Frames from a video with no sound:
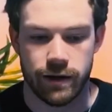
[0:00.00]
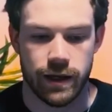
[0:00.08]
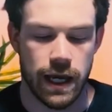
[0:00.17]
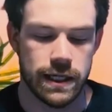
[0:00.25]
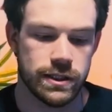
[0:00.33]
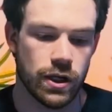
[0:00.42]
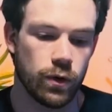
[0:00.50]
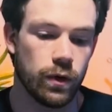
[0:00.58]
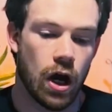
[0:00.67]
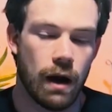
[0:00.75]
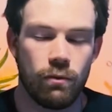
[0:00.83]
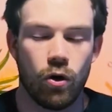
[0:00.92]
Okay, so
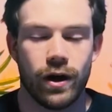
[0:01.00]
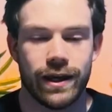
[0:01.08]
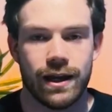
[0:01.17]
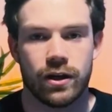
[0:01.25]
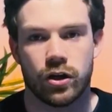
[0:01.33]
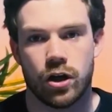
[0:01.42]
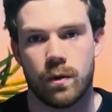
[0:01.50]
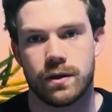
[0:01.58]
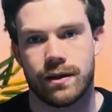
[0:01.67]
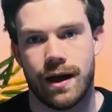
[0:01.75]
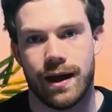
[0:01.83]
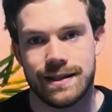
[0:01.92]
I'm not, again, going to go
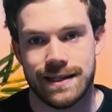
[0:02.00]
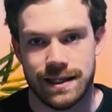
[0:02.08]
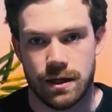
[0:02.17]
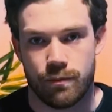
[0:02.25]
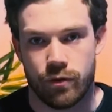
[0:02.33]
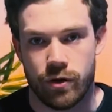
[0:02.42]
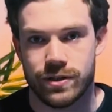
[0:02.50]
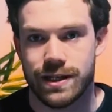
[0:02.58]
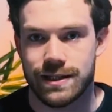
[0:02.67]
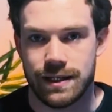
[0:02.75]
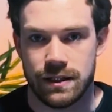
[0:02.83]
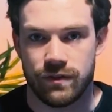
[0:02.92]
into that setup
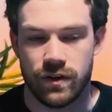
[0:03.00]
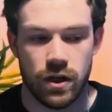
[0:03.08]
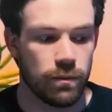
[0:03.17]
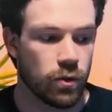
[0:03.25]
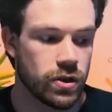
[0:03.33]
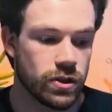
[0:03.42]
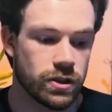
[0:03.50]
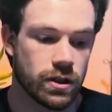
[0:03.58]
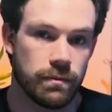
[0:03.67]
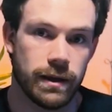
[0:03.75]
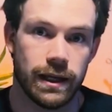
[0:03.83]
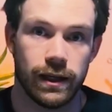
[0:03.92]
process in this video because it's
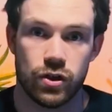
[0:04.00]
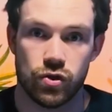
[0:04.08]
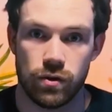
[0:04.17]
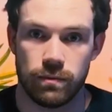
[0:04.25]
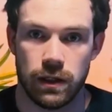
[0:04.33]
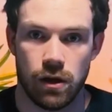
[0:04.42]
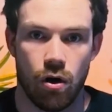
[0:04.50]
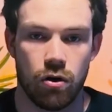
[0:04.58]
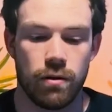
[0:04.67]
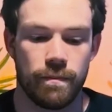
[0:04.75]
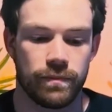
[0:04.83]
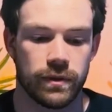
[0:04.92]
going to make it extremely
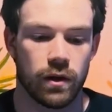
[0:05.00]
long.